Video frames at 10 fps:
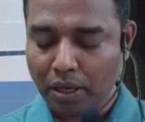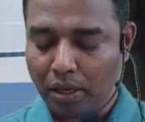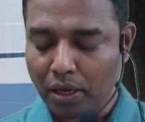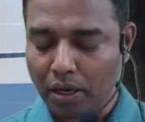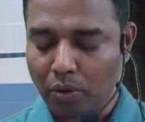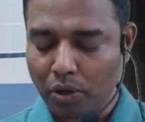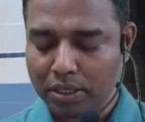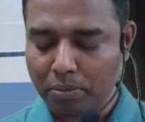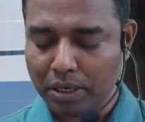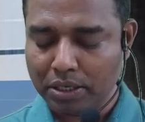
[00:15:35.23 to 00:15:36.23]
What is
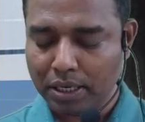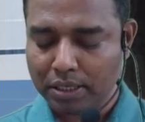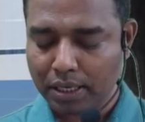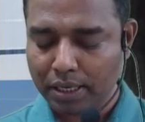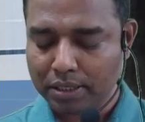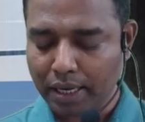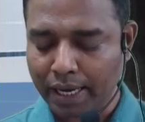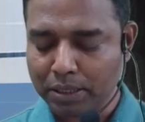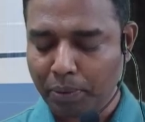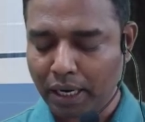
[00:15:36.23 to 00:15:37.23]
the budget says?
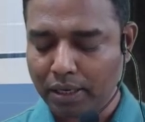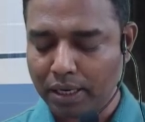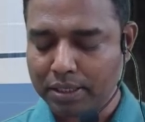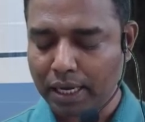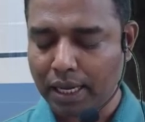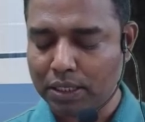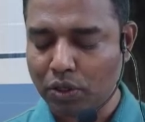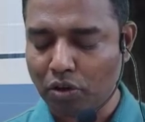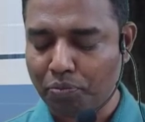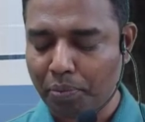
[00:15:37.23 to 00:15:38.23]
Expected sales
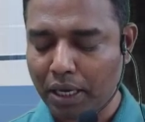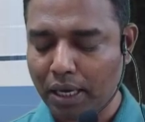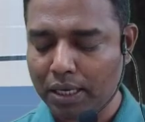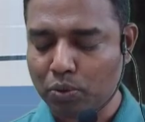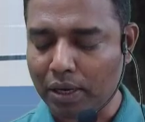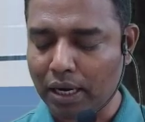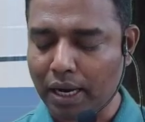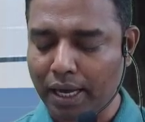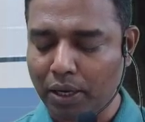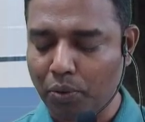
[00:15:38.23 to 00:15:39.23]
of P is 1
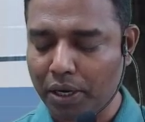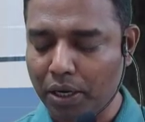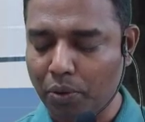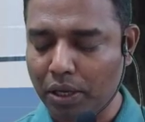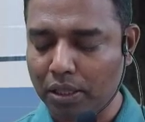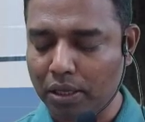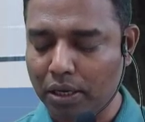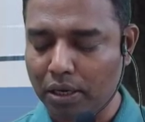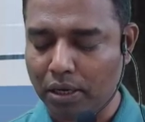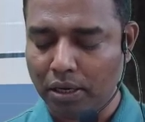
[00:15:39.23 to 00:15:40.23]
lakh unit during the
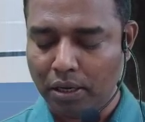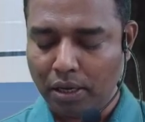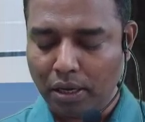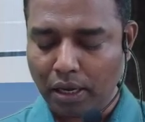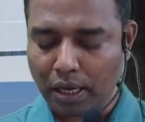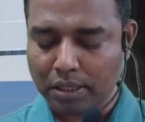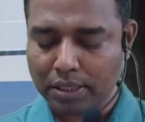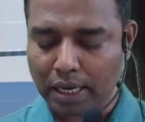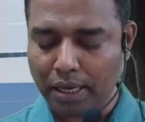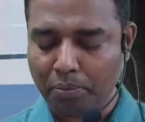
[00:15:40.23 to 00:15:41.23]
year and
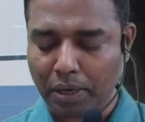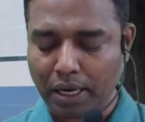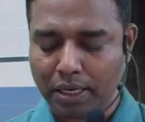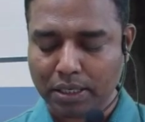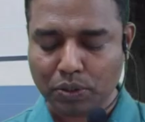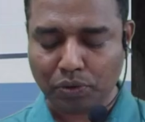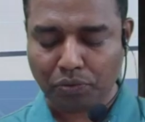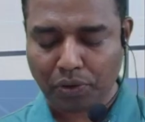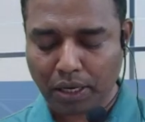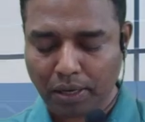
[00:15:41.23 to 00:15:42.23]
selling price is
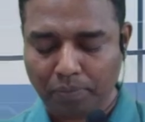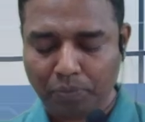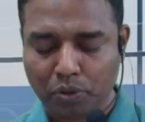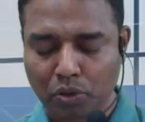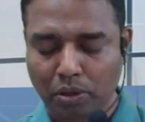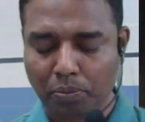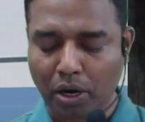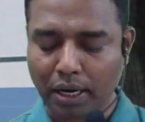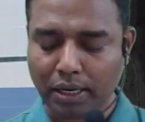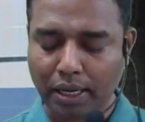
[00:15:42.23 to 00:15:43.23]
50. So the
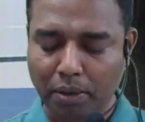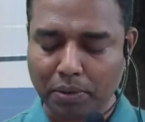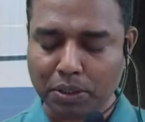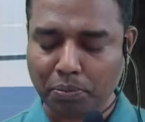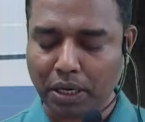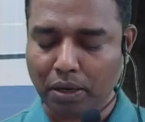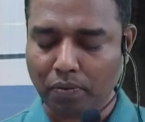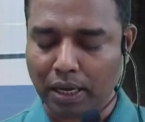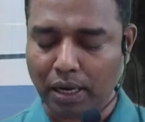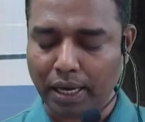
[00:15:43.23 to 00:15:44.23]
product name is P.
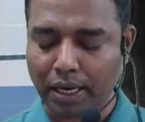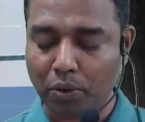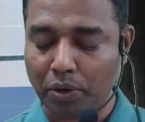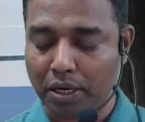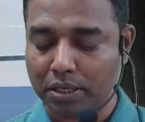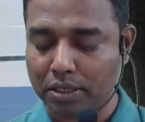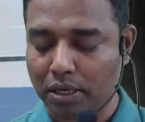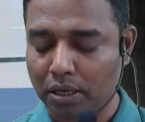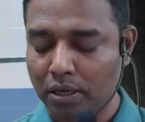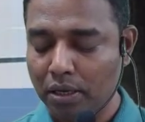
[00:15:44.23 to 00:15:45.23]
1 lakh unit is
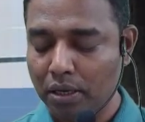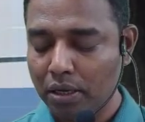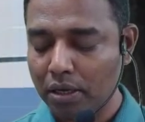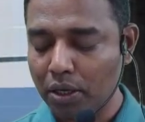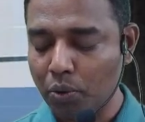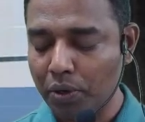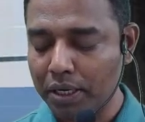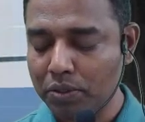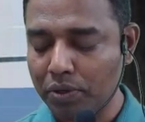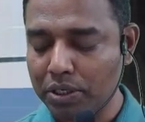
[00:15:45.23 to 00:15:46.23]
the
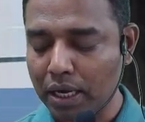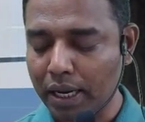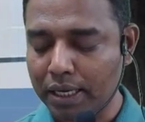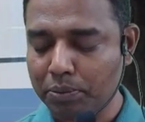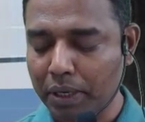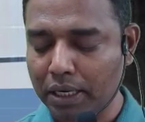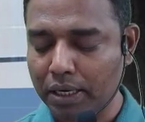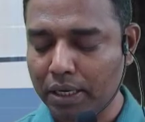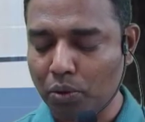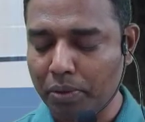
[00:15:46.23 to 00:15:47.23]
units which are
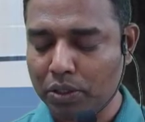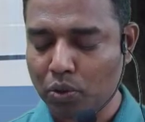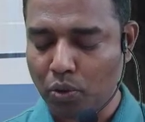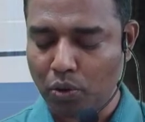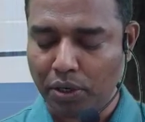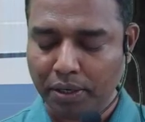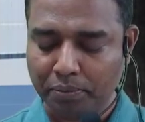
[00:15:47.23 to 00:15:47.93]
expected to be sold.